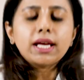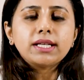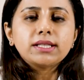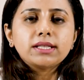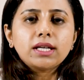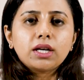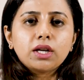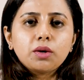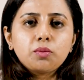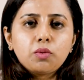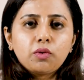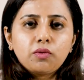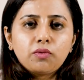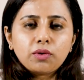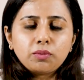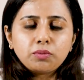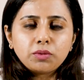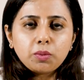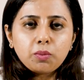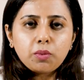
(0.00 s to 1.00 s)
eggs are removed
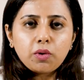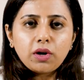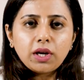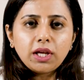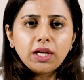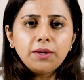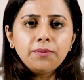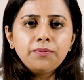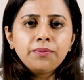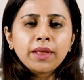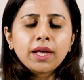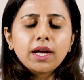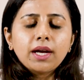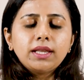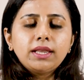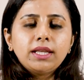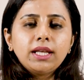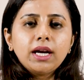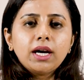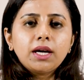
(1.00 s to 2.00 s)
from the body,
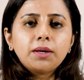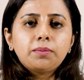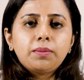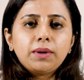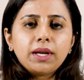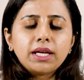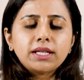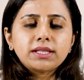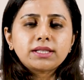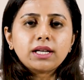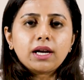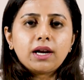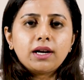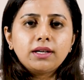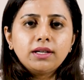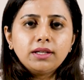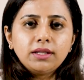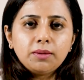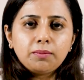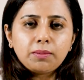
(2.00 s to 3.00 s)
they are placed
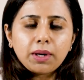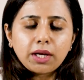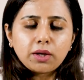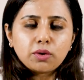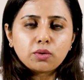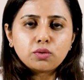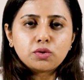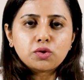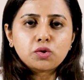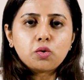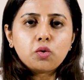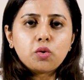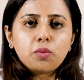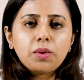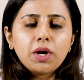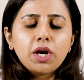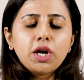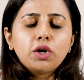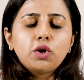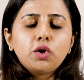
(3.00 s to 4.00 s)
under the
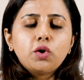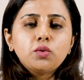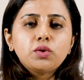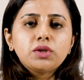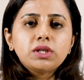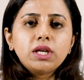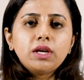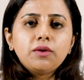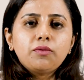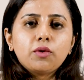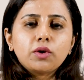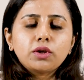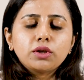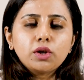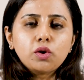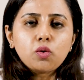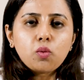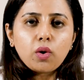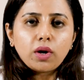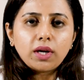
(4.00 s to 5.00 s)
microscope to see for
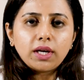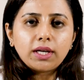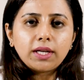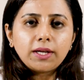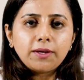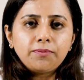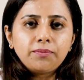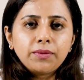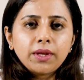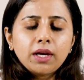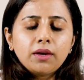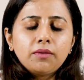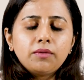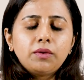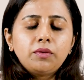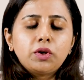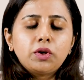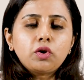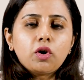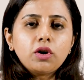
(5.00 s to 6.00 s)
the quality.
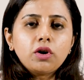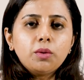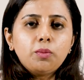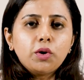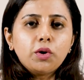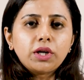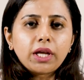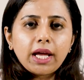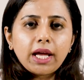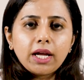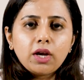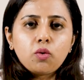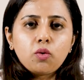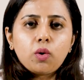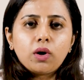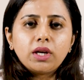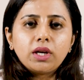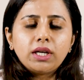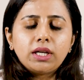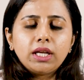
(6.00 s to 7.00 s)
When we talk about egg
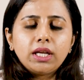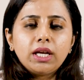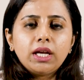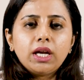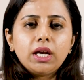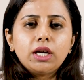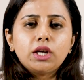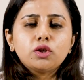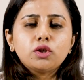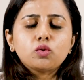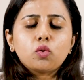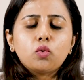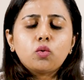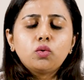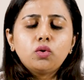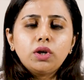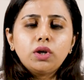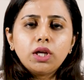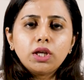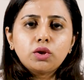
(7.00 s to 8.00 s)
quality, it is
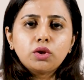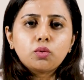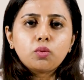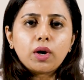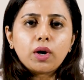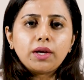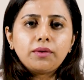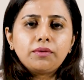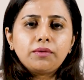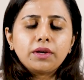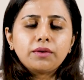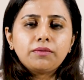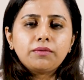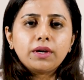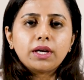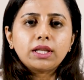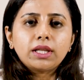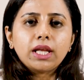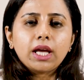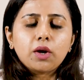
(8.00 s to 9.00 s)
only through IVF
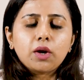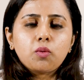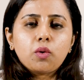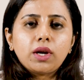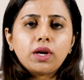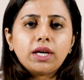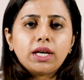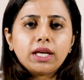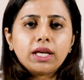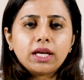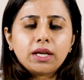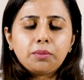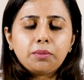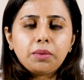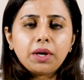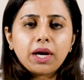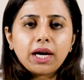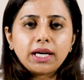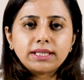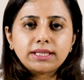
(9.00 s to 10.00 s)
where the egg quality can
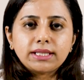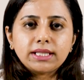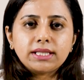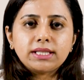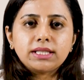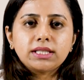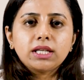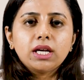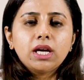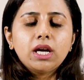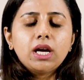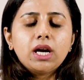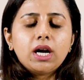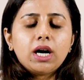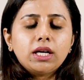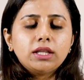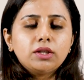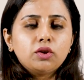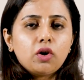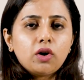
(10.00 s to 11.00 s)
be assessed,
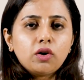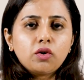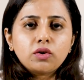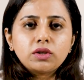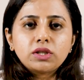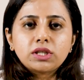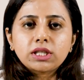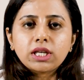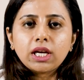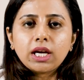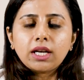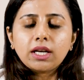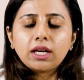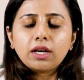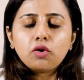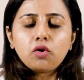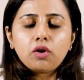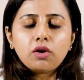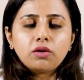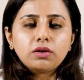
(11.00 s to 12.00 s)
and not on
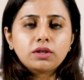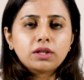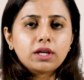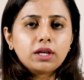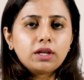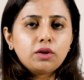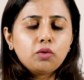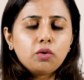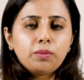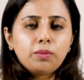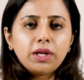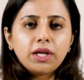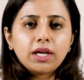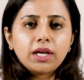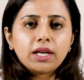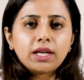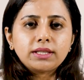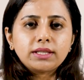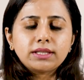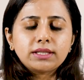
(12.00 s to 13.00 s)
scan. Nobody
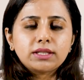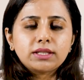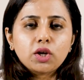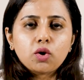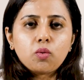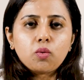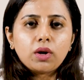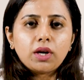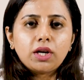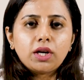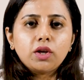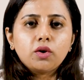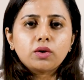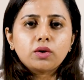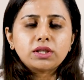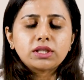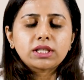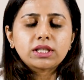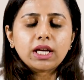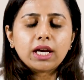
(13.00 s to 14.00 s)
can assess the quality
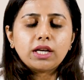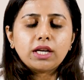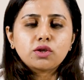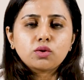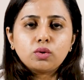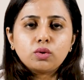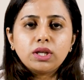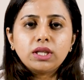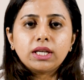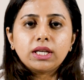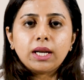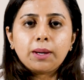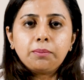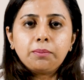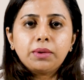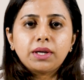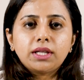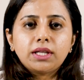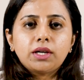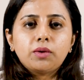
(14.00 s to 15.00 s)
on scan. It's only the
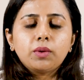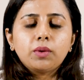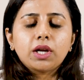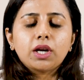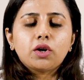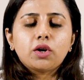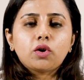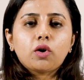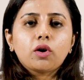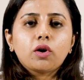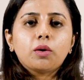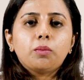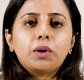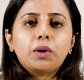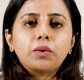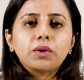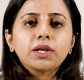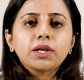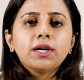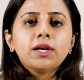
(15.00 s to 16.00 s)
number that we can talk
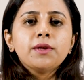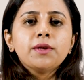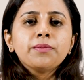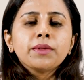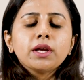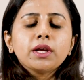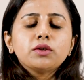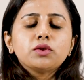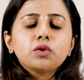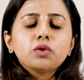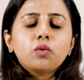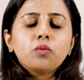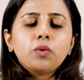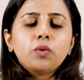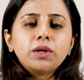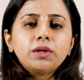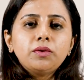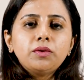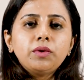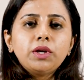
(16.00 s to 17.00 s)
about. So
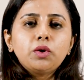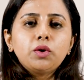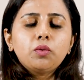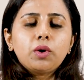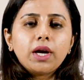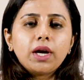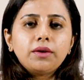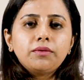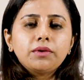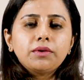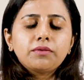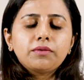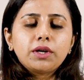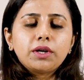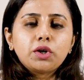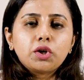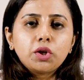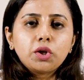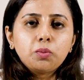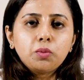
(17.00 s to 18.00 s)
when we do IVF
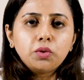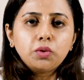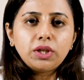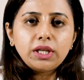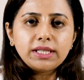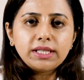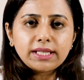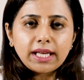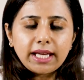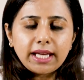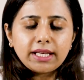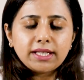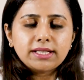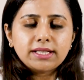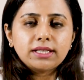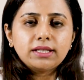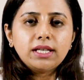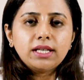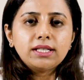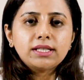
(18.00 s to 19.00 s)
and remove these
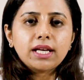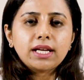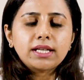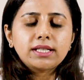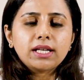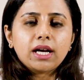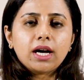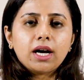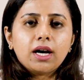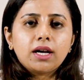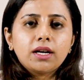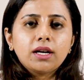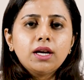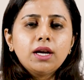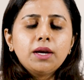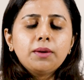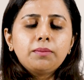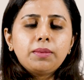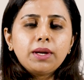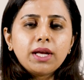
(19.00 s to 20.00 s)
eggs are
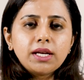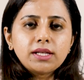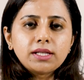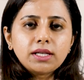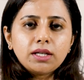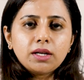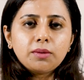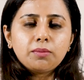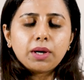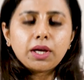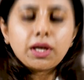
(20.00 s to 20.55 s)
placed under